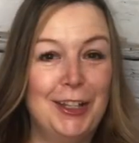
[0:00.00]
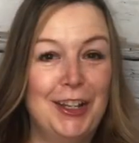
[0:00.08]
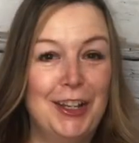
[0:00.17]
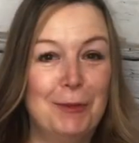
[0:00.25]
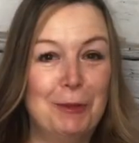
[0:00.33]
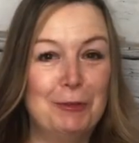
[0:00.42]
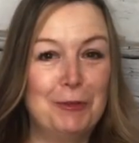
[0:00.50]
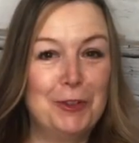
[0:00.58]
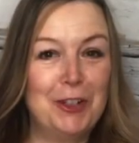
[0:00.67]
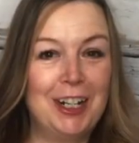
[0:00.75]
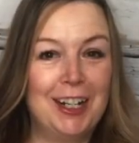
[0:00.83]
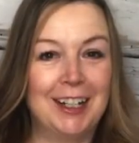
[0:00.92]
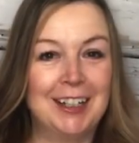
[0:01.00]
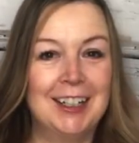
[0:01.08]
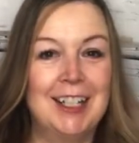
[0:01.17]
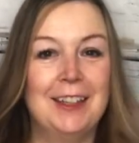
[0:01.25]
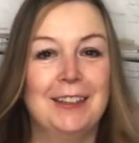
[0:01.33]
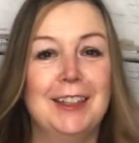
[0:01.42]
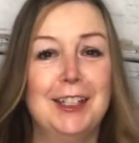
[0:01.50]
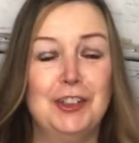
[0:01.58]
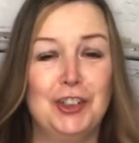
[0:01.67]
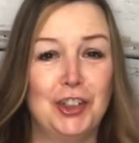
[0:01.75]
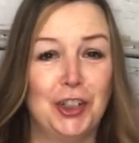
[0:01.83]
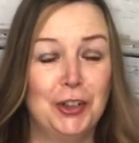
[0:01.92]
Number four, these
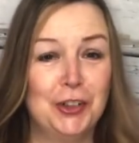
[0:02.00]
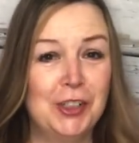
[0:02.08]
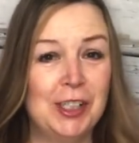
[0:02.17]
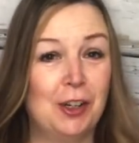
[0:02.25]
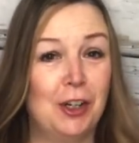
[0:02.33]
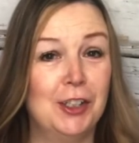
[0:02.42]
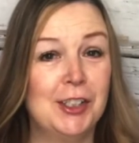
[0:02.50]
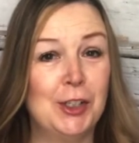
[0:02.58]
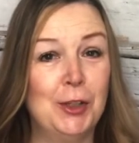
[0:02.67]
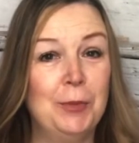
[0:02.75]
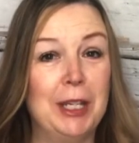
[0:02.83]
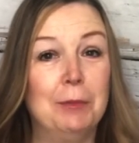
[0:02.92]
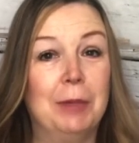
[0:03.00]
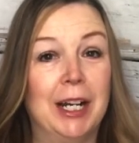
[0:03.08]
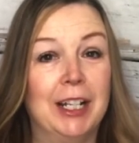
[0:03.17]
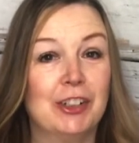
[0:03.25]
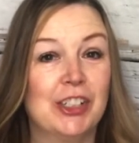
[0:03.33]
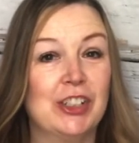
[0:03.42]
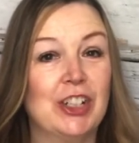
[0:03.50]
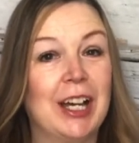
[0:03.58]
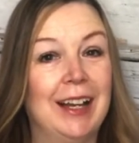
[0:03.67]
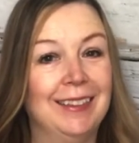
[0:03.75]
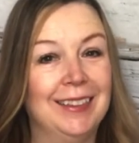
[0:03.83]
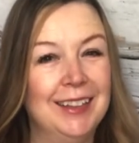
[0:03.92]
shows also make buyers look
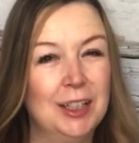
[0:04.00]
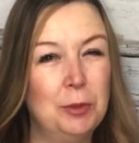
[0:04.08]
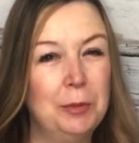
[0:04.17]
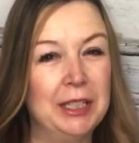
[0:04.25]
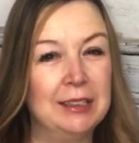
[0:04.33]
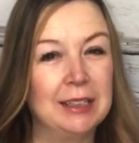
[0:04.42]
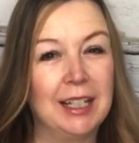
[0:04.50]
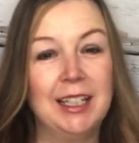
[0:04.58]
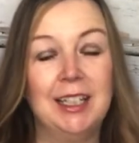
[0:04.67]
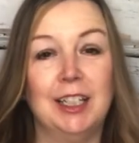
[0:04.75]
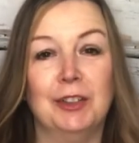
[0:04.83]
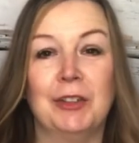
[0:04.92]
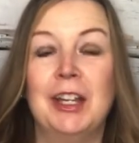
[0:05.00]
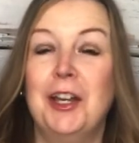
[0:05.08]
a little bit naive.